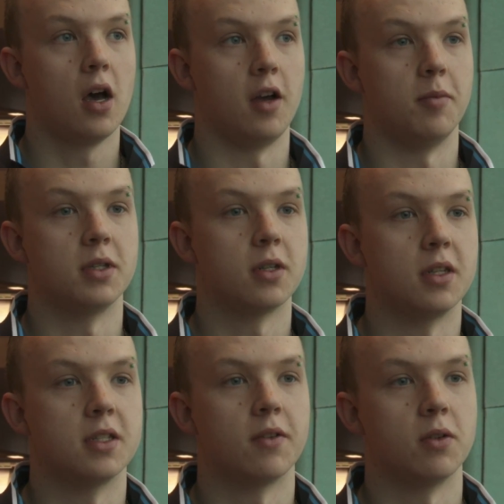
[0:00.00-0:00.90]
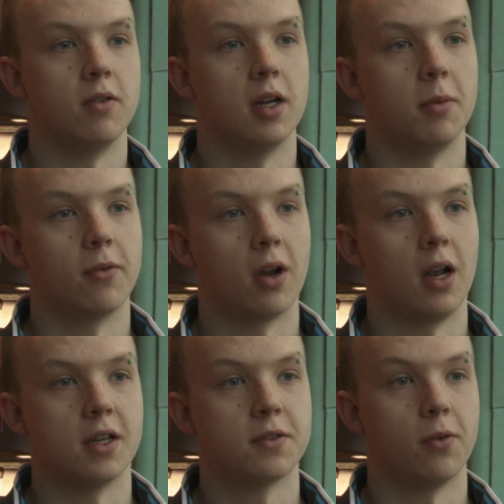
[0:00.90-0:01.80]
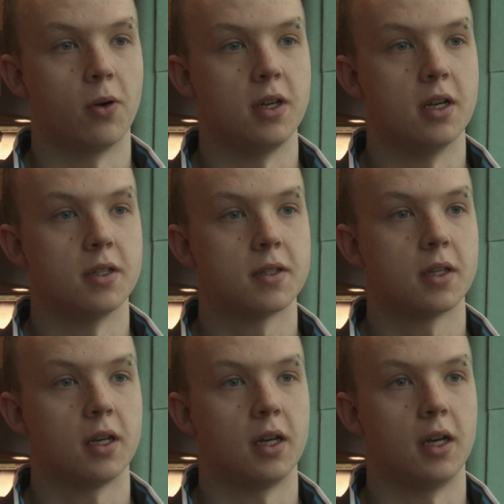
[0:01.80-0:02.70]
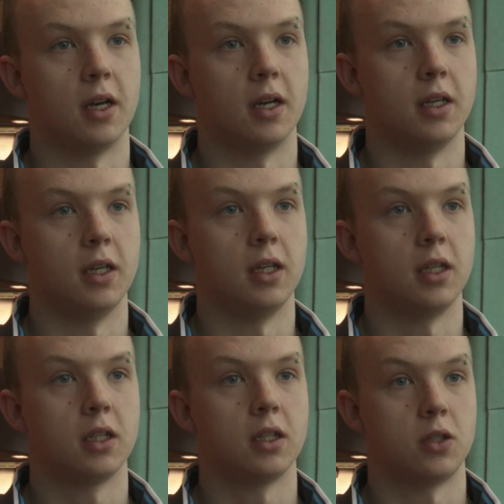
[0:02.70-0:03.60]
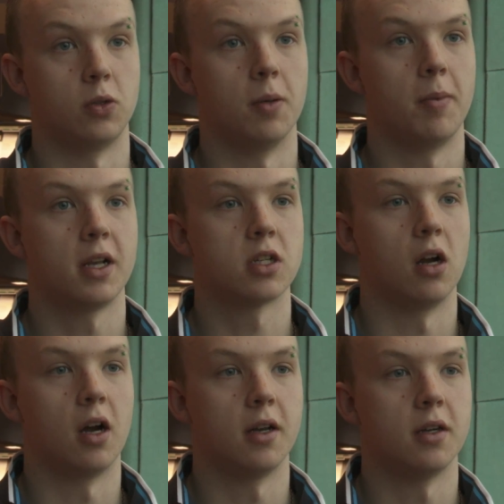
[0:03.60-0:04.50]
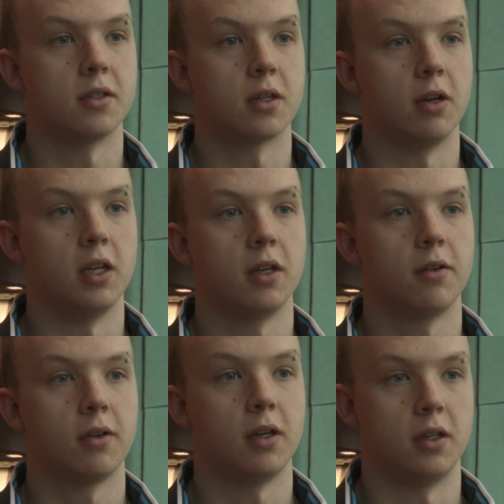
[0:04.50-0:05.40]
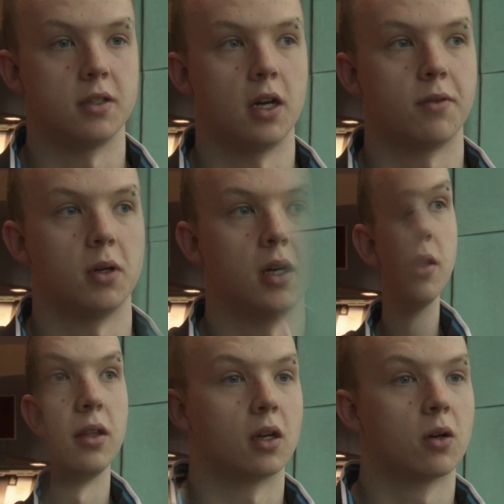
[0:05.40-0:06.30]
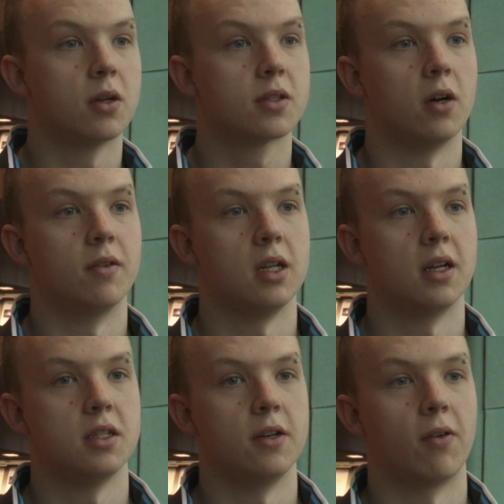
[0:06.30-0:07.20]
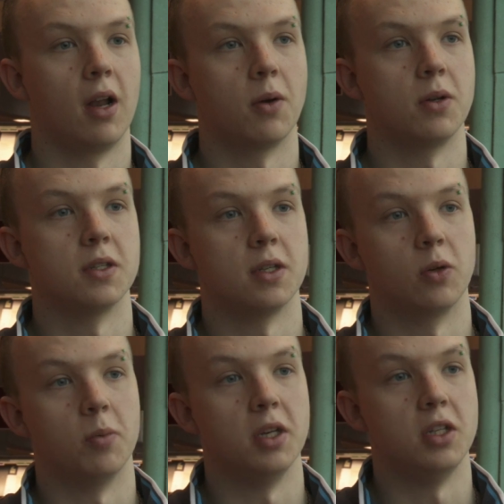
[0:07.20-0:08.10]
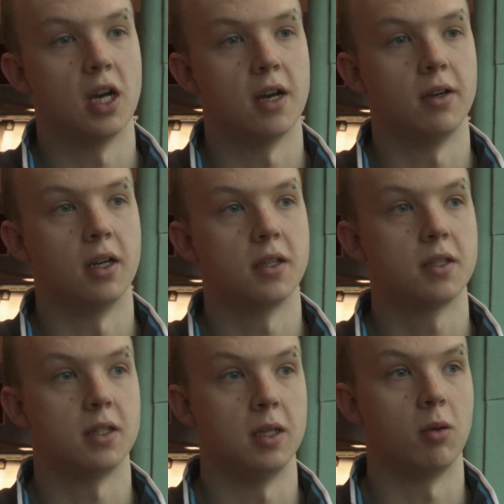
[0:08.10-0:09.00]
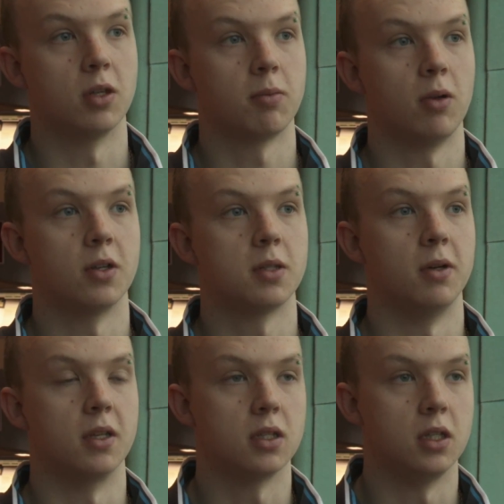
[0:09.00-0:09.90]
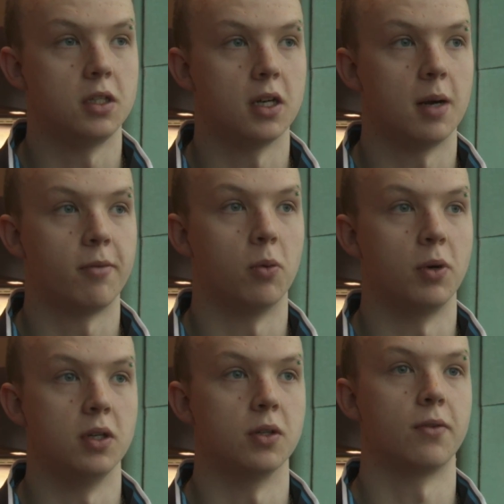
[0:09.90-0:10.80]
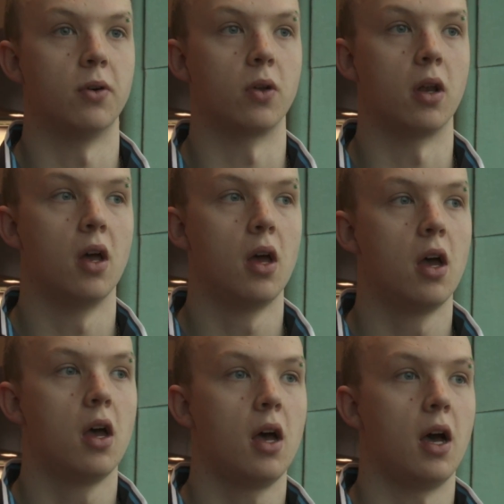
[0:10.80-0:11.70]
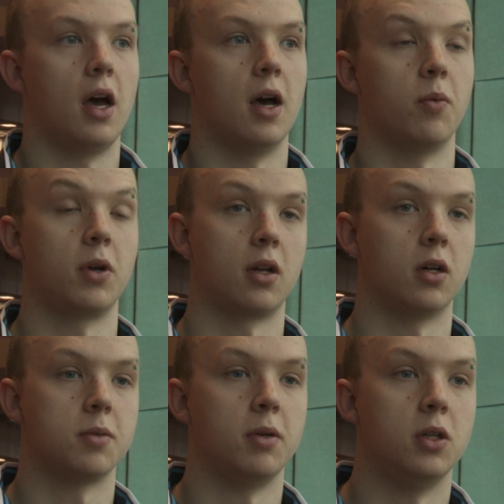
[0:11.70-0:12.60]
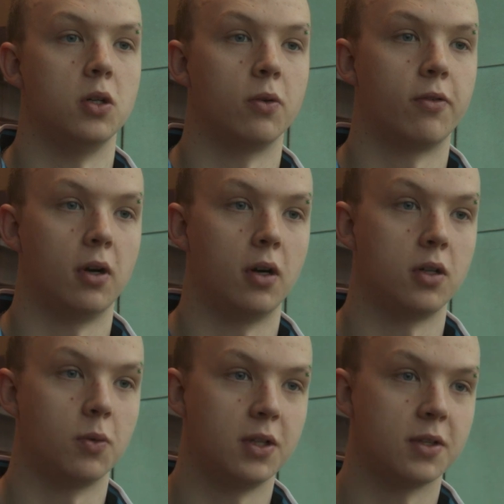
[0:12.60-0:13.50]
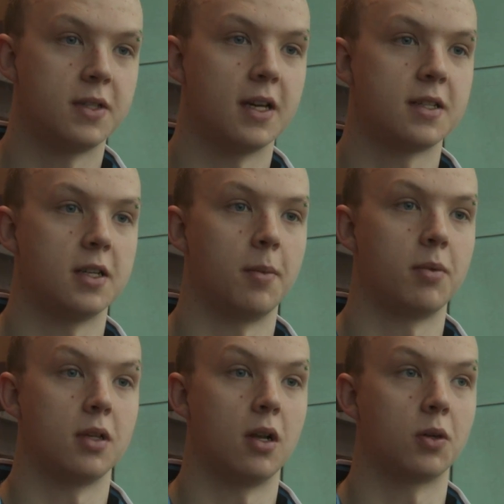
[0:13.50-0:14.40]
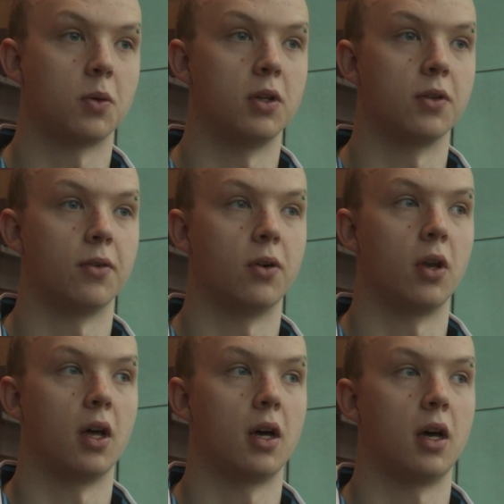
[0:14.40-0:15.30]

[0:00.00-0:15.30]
I've been studying software development for the last 4 years. I'm doing a bachelor honours degree in software. The course covers lots of different languages. It would be Java, C++, a bit of C# for Windows Phone. We could also be doing for the Windows desktop as along with the Windows Phone.